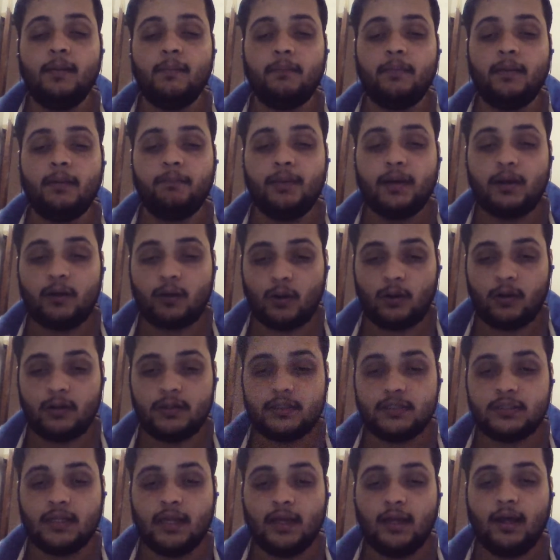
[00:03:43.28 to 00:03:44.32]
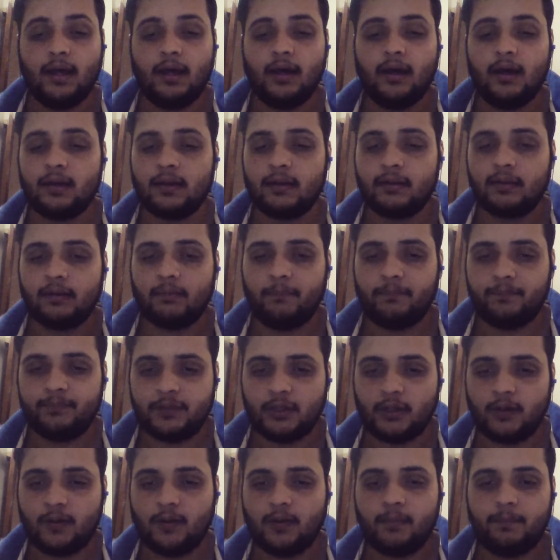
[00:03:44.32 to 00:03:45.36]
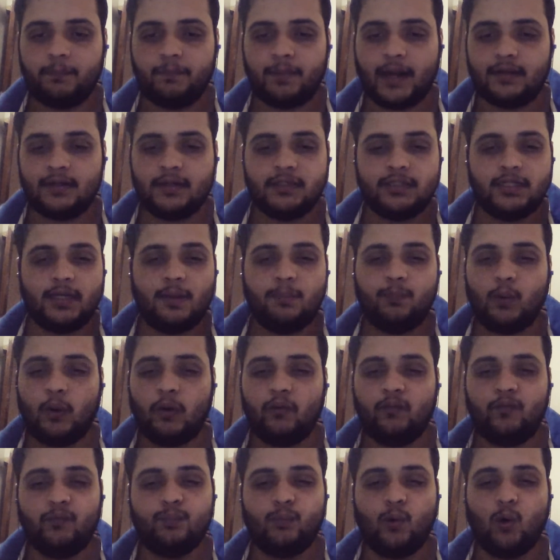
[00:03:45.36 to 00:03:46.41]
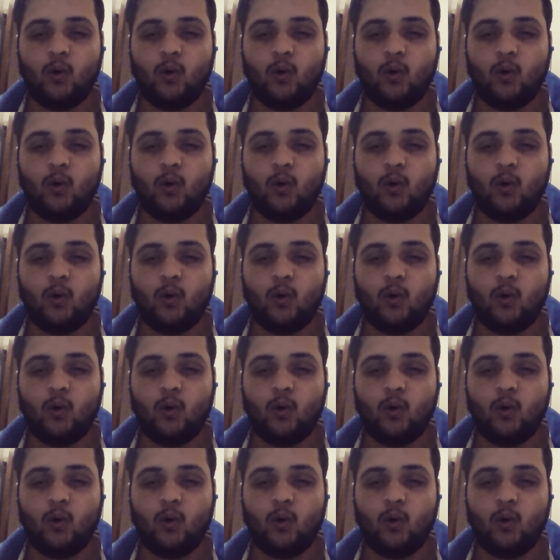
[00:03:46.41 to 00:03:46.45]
because the partnership of